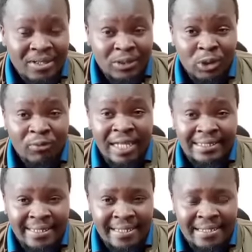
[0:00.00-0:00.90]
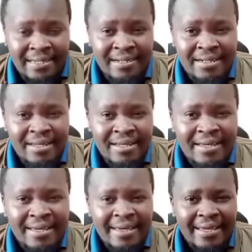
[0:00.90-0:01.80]
So that Kenyan
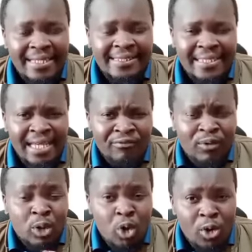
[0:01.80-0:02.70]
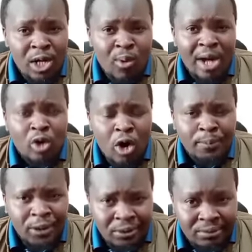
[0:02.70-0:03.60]
is left with only one
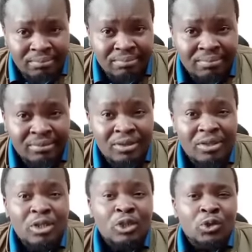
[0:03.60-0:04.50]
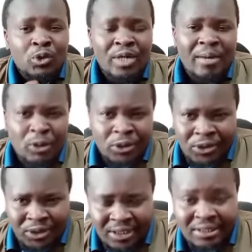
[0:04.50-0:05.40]
option to
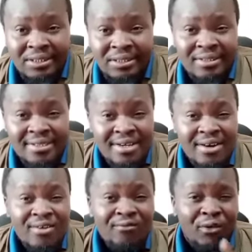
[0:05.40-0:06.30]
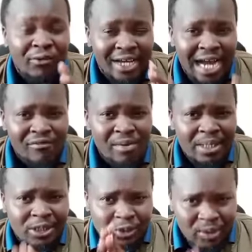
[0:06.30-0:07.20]
demonstrate for the
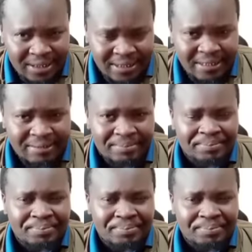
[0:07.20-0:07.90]
government to listen.